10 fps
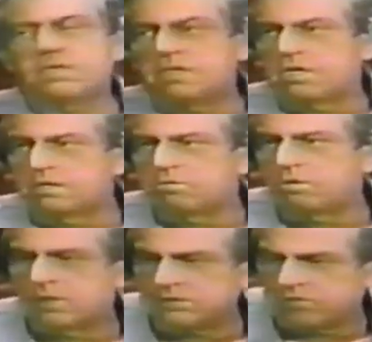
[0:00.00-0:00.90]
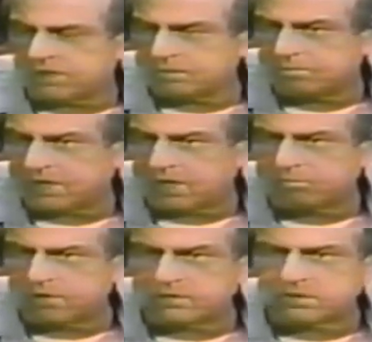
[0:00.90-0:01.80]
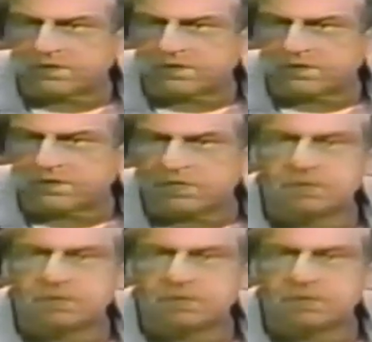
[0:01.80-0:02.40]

Delano Roosevelt became president